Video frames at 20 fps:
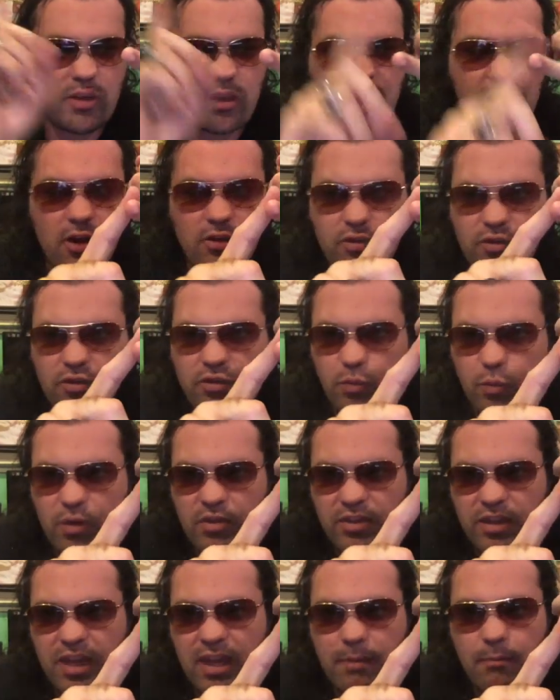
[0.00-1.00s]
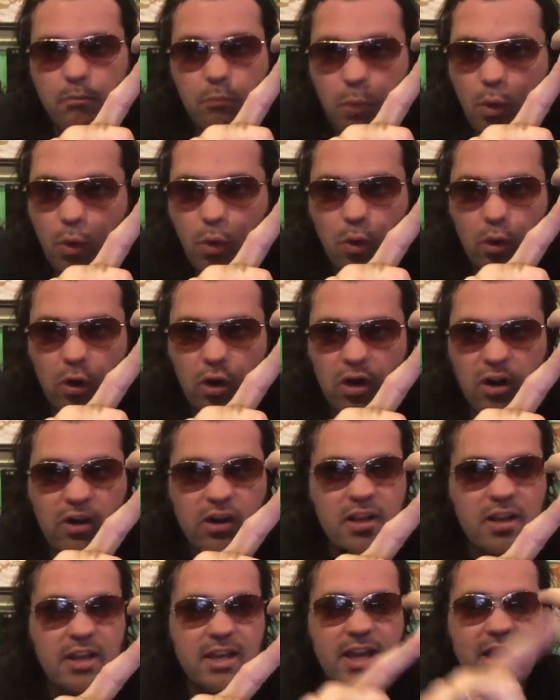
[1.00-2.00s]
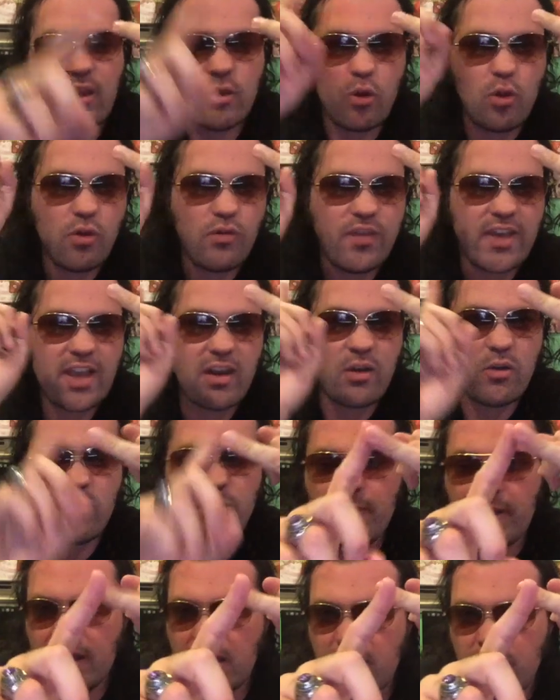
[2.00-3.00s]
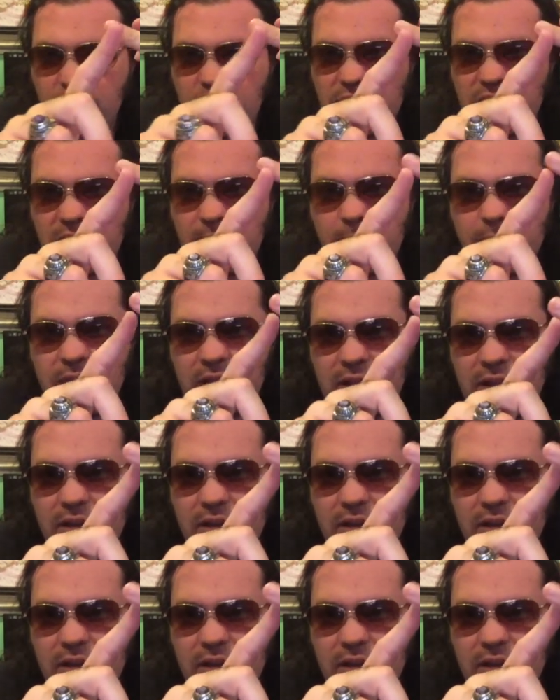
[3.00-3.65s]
characters once again more, and the whole thing with them